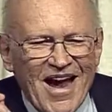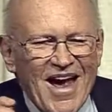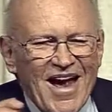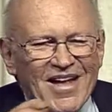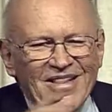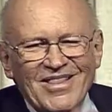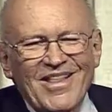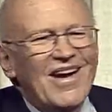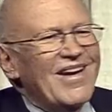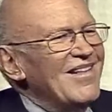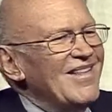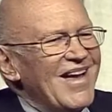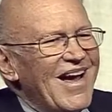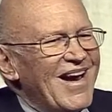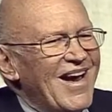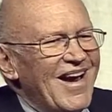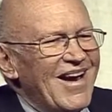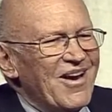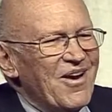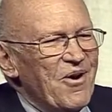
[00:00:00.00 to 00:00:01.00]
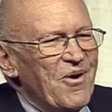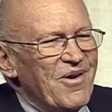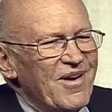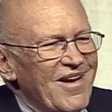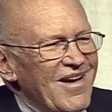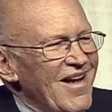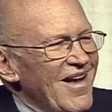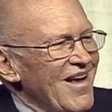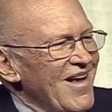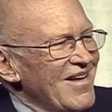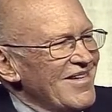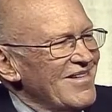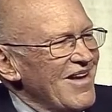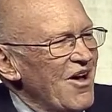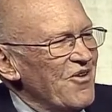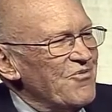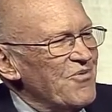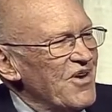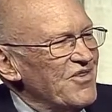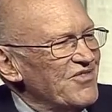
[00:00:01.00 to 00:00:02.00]
luckily I got to go to
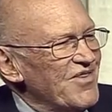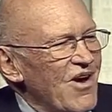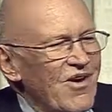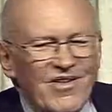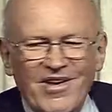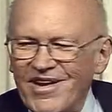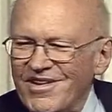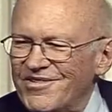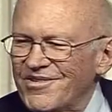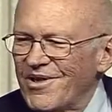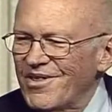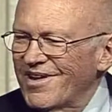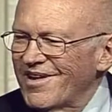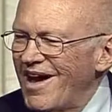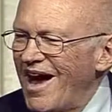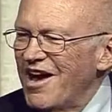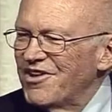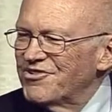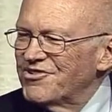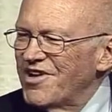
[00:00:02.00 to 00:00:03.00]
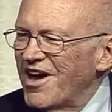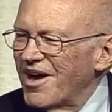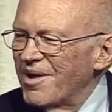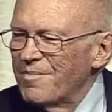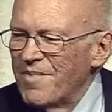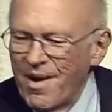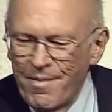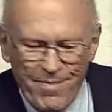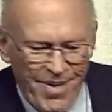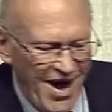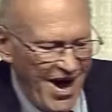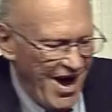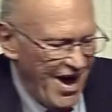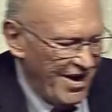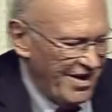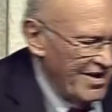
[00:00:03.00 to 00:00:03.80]
Southwest Airlines. So the guy's checking my bag,